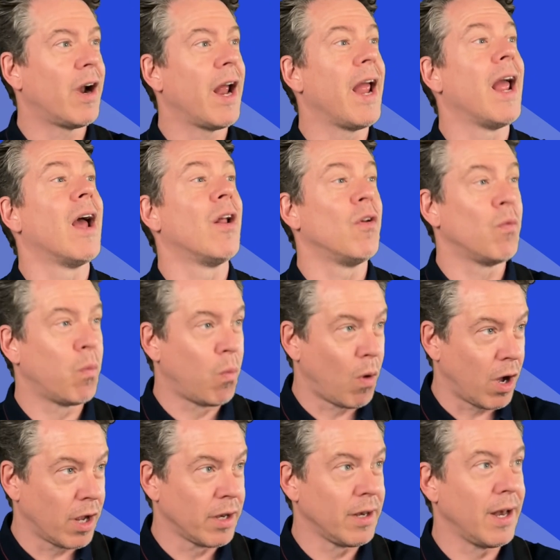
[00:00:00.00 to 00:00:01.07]
and
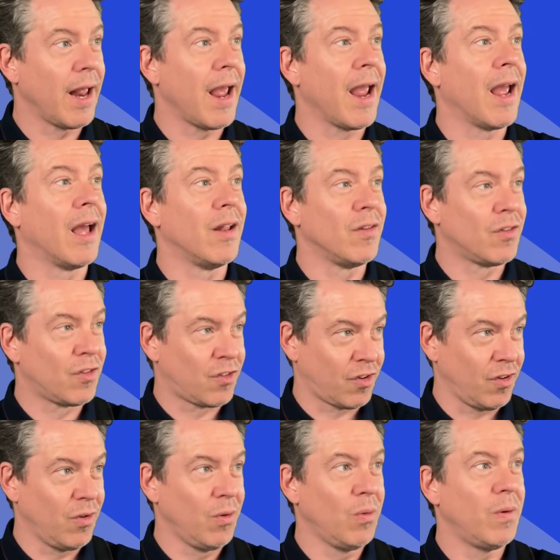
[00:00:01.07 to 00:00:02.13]
1 and
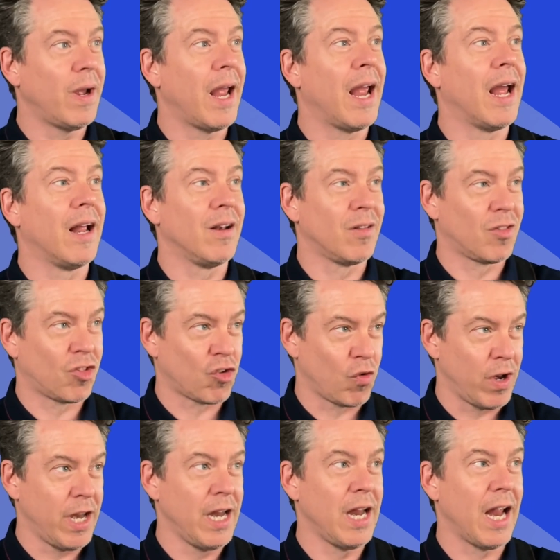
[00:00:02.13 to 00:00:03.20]
2 and
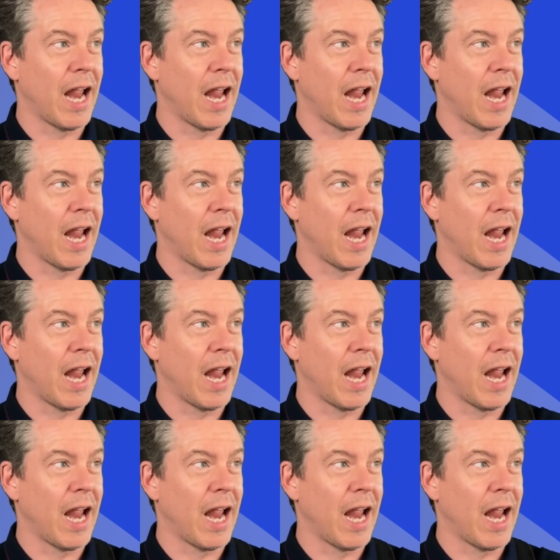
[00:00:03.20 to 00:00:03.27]
3